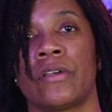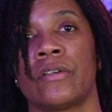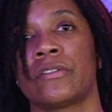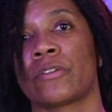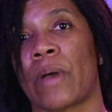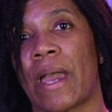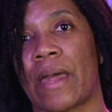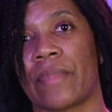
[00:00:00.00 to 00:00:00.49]

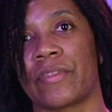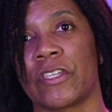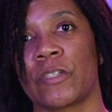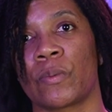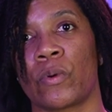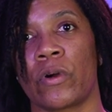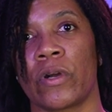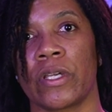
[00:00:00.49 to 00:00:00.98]
So at this
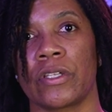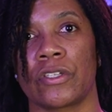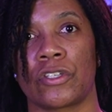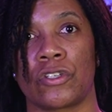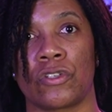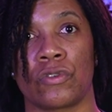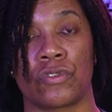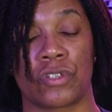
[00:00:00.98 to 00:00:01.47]
point,
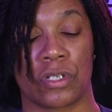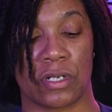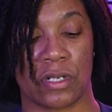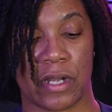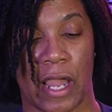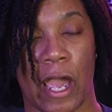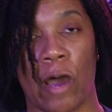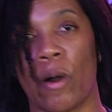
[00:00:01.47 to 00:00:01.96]
you should
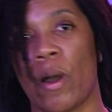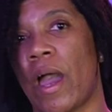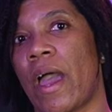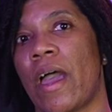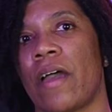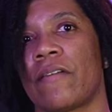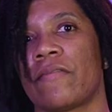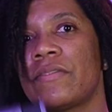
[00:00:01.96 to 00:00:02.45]
now
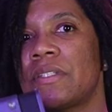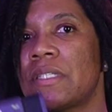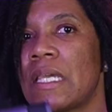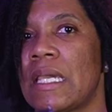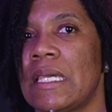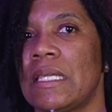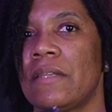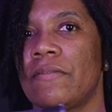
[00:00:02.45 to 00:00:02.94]
have
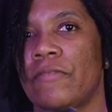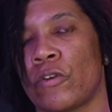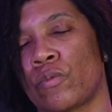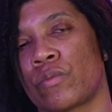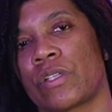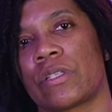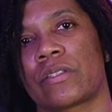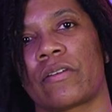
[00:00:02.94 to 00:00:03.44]
10 film
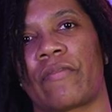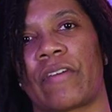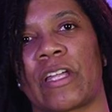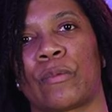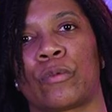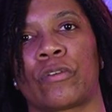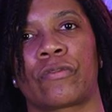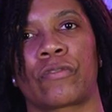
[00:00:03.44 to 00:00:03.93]
sheets
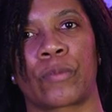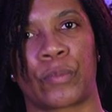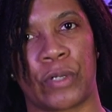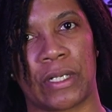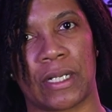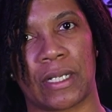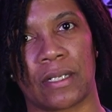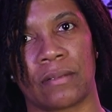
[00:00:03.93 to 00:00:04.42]
available for
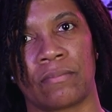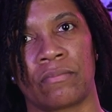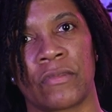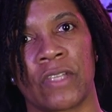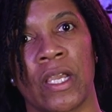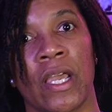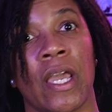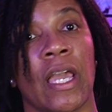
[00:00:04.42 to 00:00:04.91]
printing.
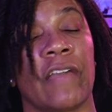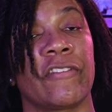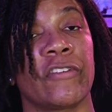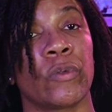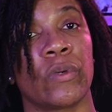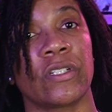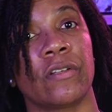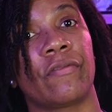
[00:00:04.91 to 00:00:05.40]
If
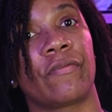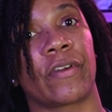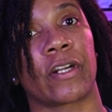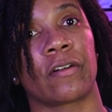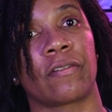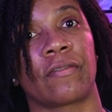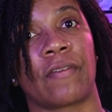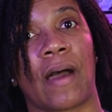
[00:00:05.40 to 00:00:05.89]
you want to
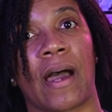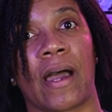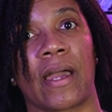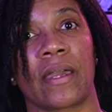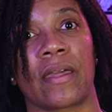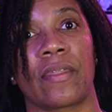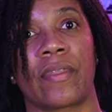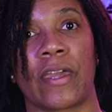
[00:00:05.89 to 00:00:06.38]

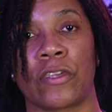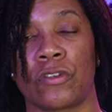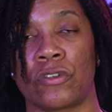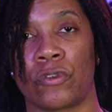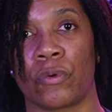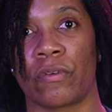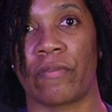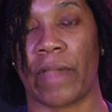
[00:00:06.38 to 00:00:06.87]
verify that you
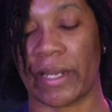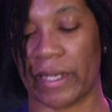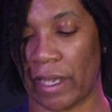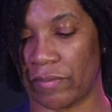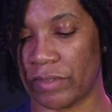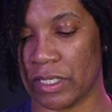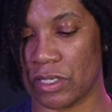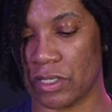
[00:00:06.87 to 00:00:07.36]
do in fact
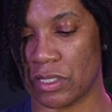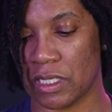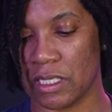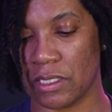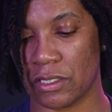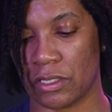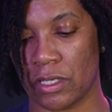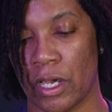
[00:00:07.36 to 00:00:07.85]
have 10
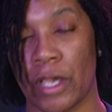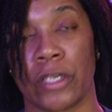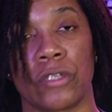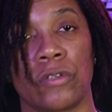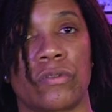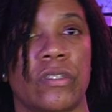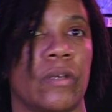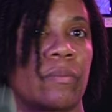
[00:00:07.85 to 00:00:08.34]
sheets,
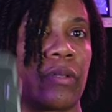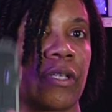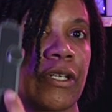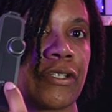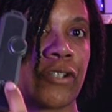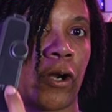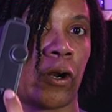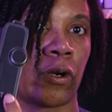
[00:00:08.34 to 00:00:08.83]
you simply
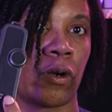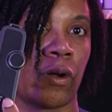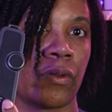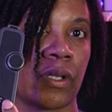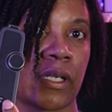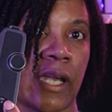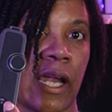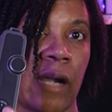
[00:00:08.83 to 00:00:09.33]
turn on
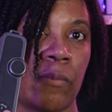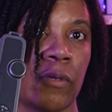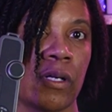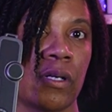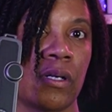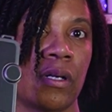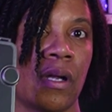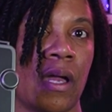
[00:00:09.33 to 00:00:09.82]
the
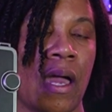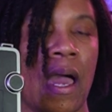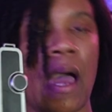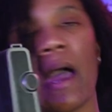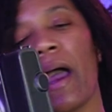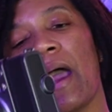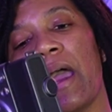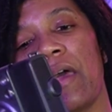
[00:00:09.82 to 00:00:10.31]
camera
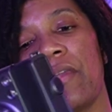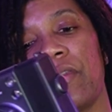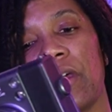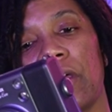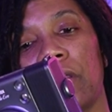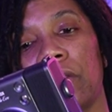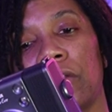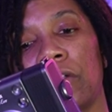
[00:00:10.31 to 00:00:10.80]
and
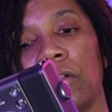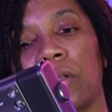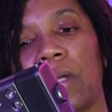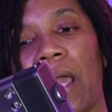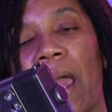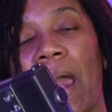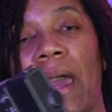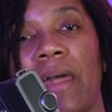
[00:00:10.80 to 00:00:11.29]
then look
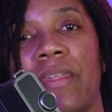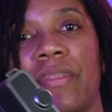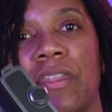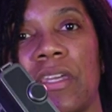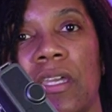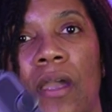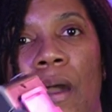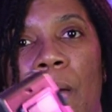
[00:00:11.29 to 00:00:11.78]
at
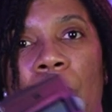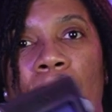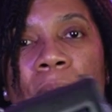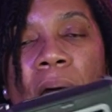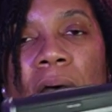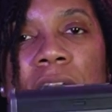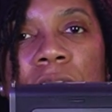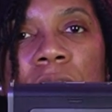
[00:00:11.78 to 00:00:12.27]
the
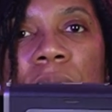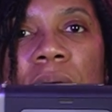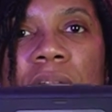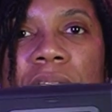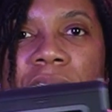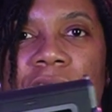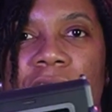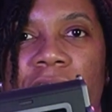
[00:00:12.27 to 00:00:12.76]
bottom
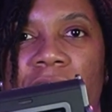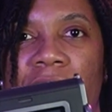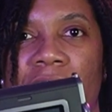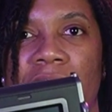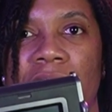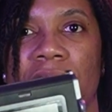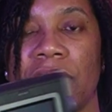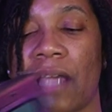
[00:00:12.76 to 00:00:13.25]

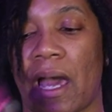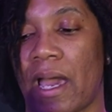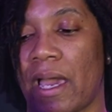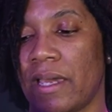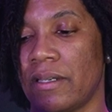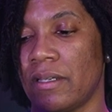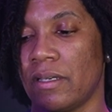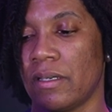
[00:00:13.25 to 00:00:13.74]
left-hand
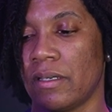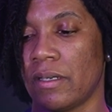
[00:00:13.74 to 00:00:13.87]
side.